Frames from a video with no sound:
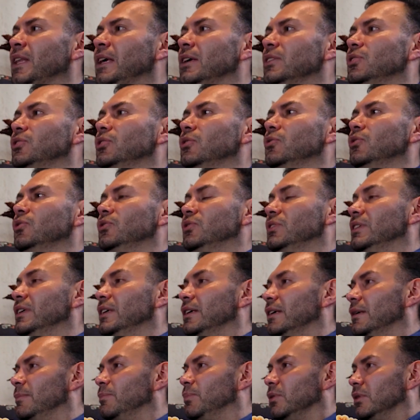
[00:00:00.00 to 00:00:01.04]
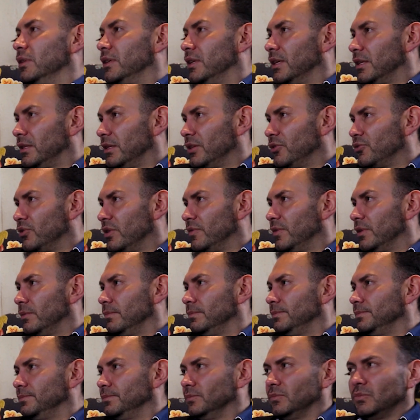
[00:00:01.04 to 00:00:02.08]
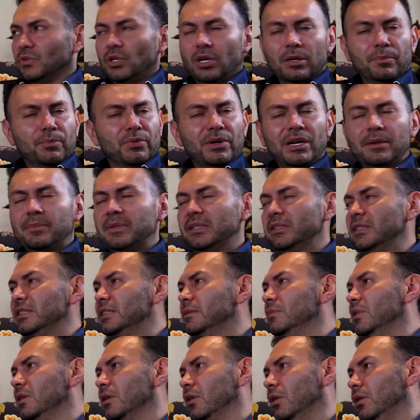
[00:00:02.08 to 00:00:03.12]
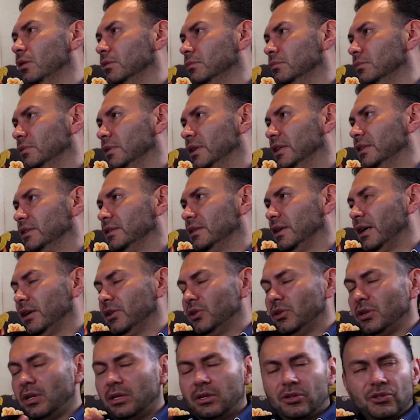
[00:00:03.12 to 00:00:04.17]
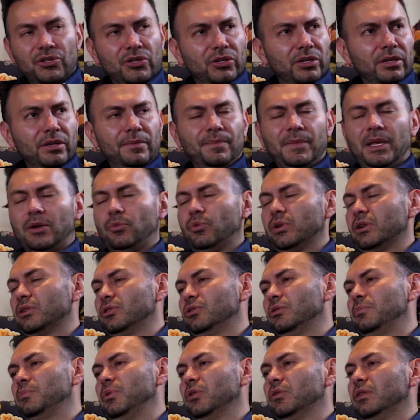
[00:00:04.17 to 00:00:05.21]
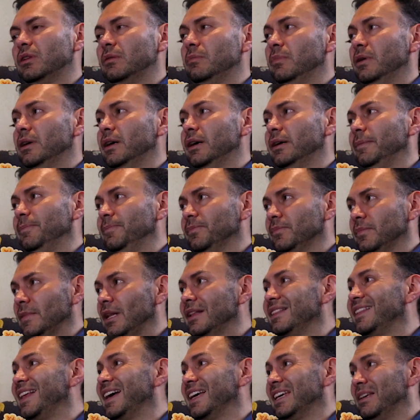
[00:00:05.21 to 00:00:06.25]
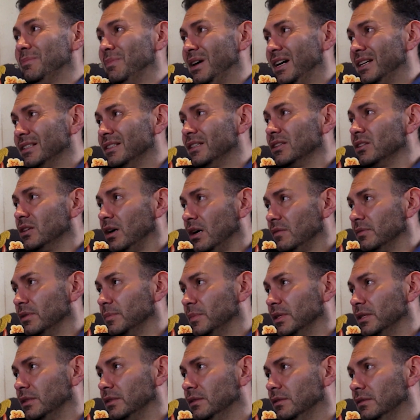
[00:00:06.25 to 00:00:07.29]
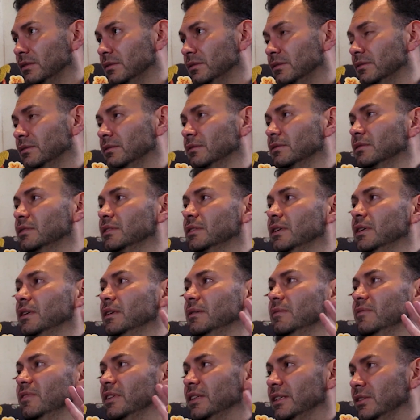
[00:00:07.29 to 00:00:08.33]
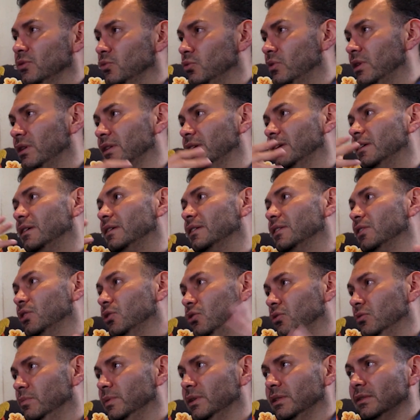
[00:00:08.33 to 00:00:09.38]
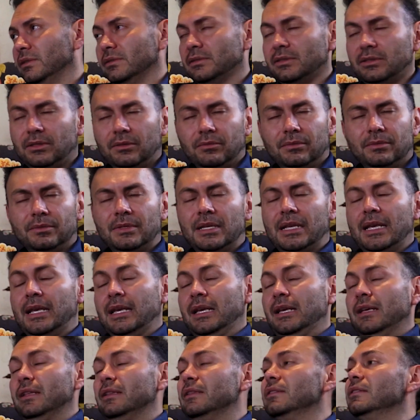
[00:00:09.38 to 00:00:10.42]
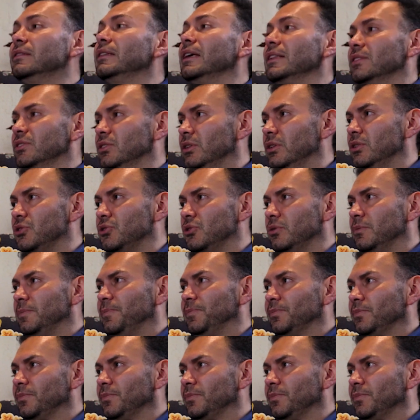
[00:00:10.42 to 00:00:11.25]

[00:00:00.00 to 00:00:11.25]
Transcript: So you see, politically driven, not pragmatism at all. It's ideology, and we are supported by like-minded governments, say Venezuela and Cuba. So that's the issue.